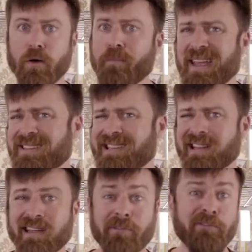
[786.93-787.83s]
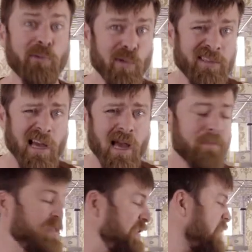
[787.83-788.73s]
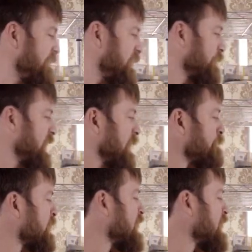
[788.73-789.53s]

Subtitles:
know, basically a full-time thing for me.